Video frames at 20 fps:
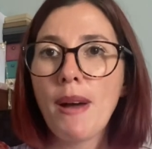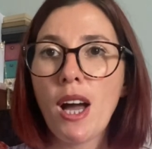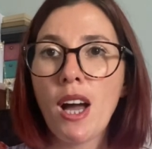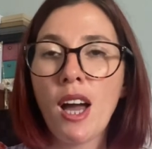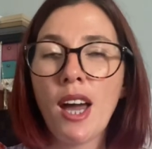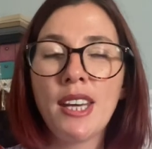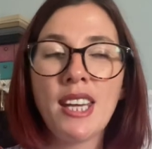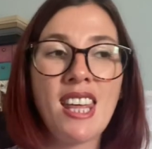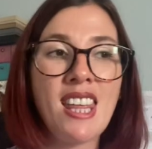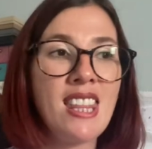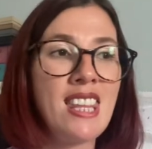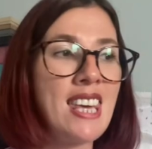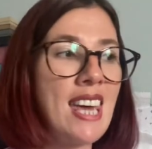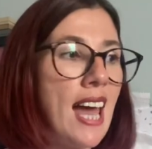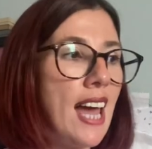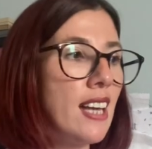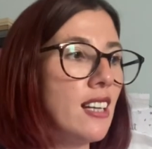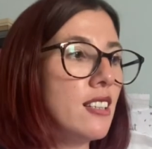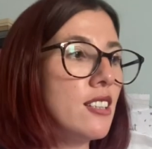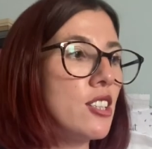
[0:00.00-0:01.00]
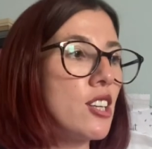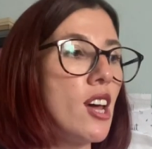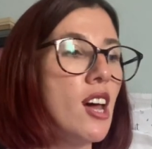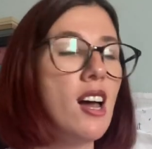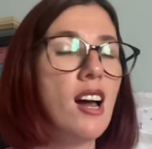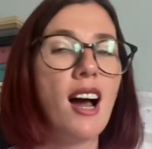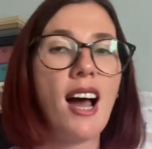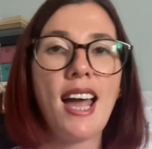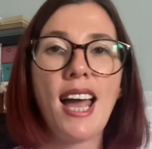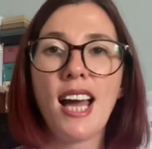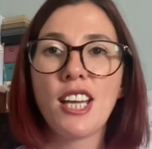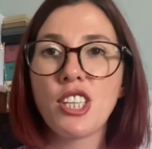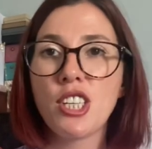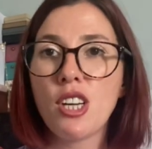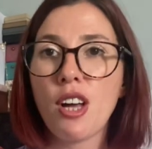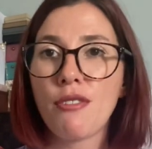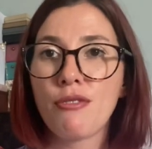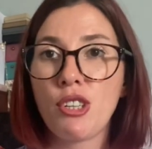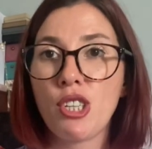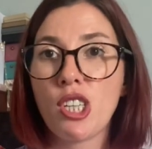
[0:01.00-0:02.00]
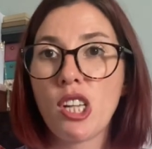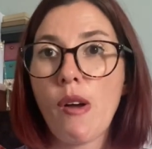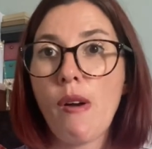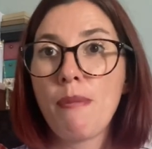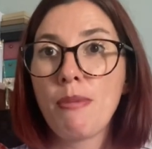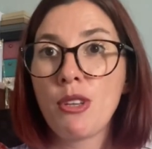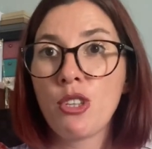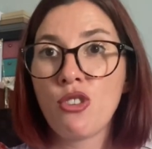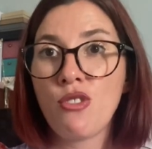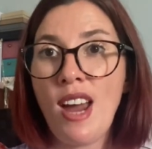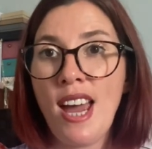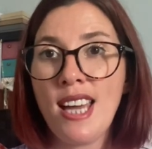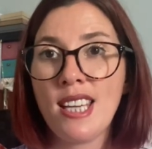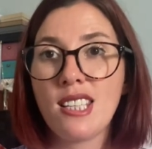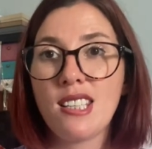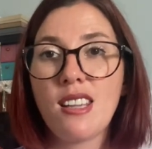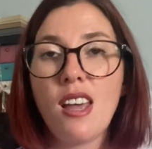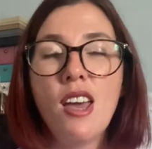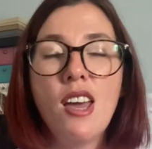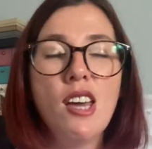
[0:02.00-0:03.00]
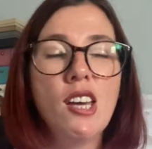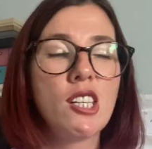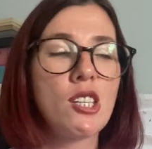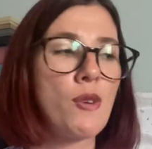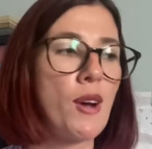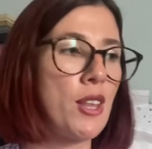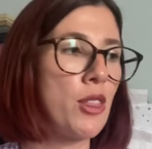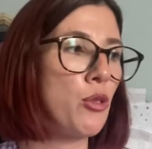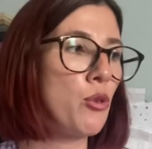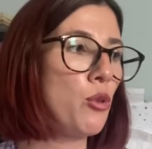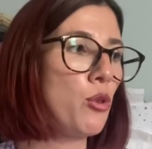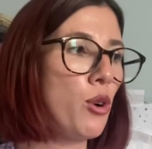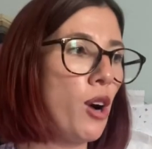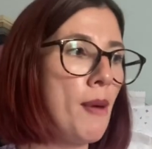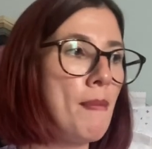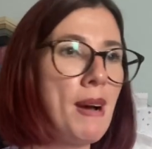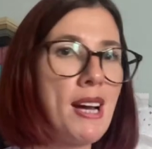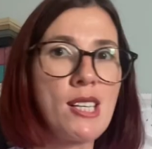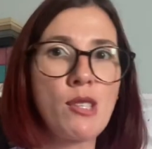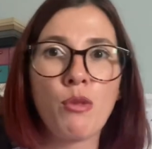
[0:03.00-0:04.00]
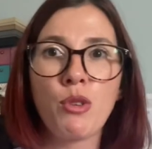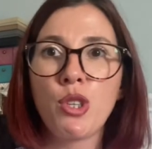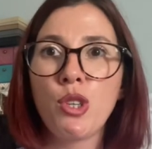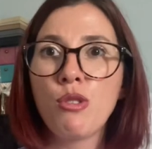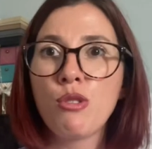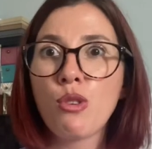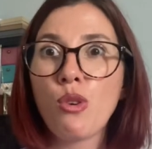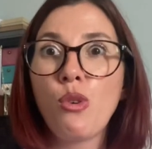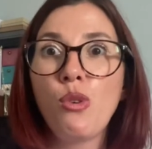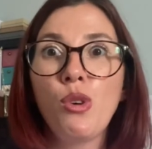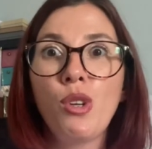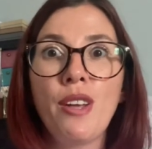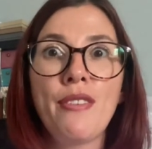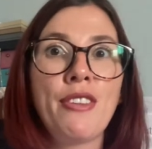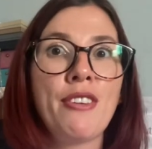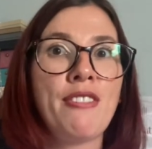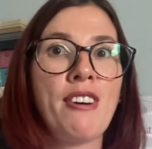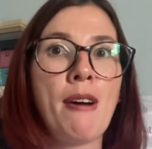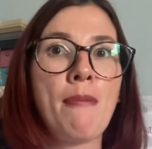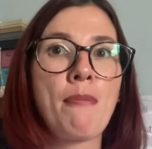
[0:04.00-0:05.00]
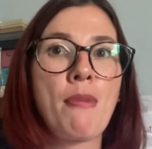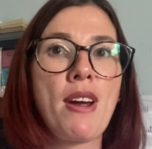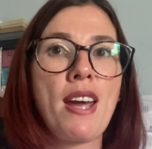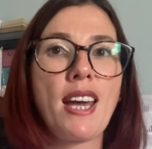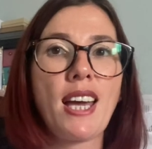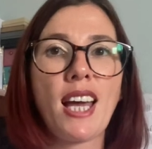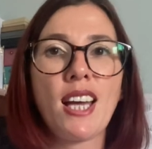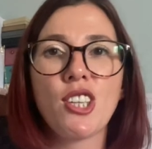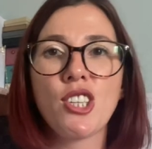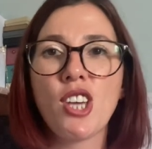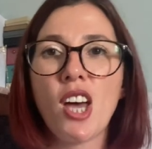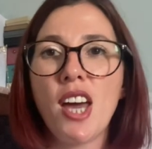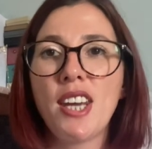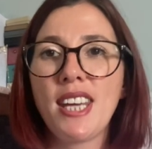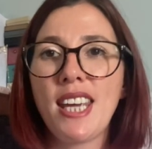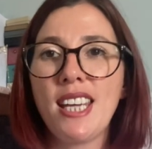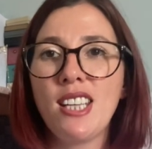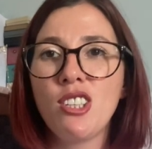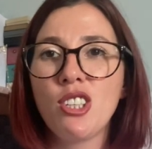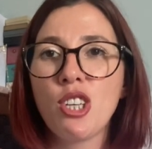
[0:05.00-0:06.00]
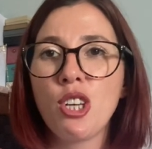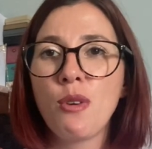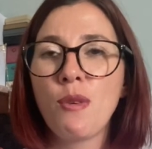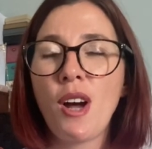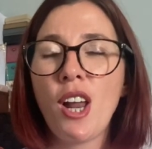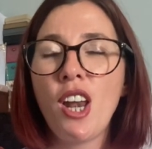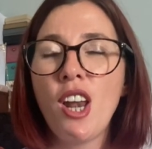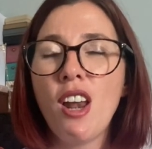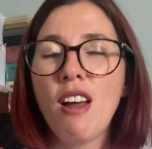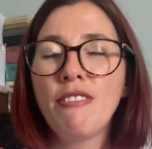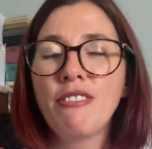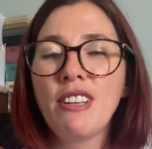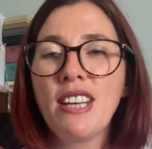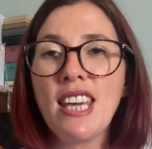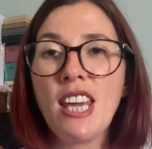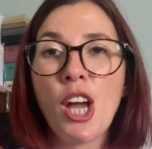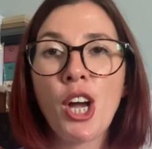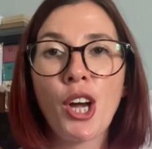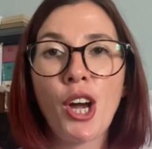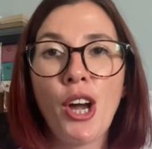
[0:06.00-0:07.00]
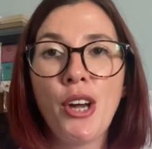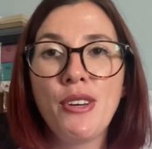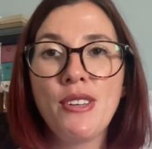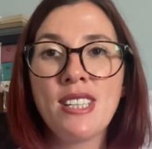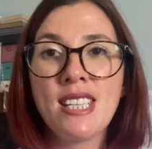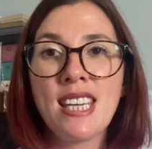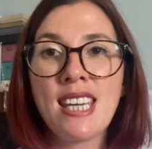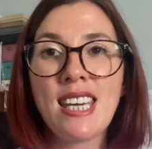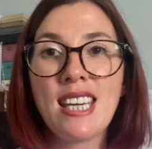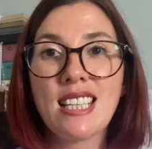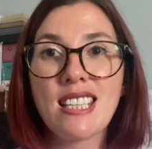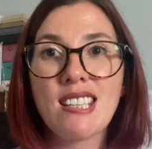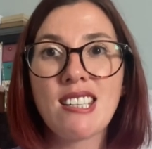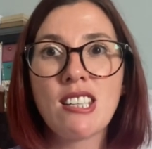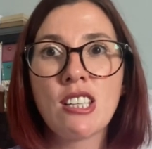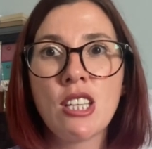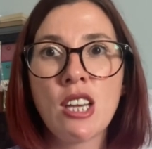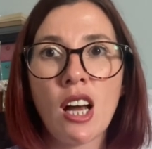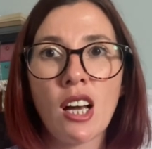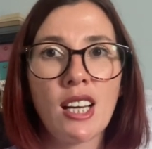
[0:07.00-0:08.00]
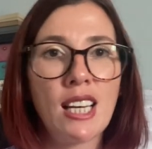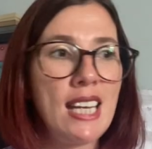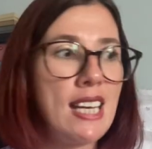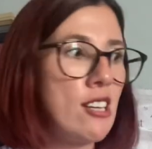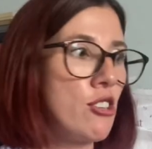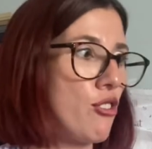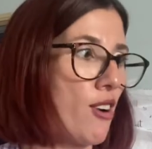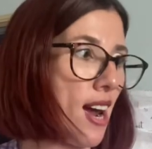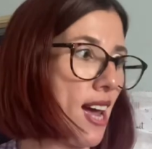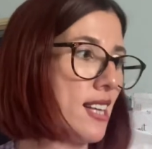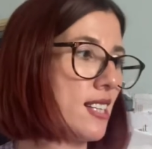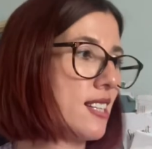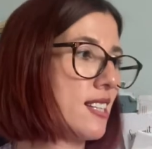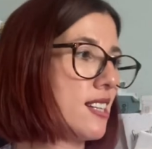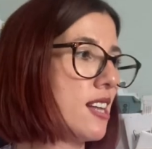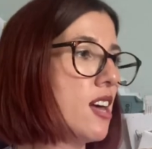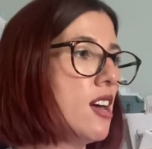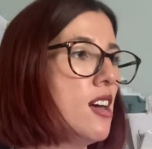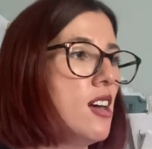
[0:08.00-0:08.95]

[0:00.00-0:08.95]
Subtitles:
And in the end, I had enough to sew up the dress. So I thought I might as well use all of the fabric and turn it into a lovely, cosy, snuggly dress.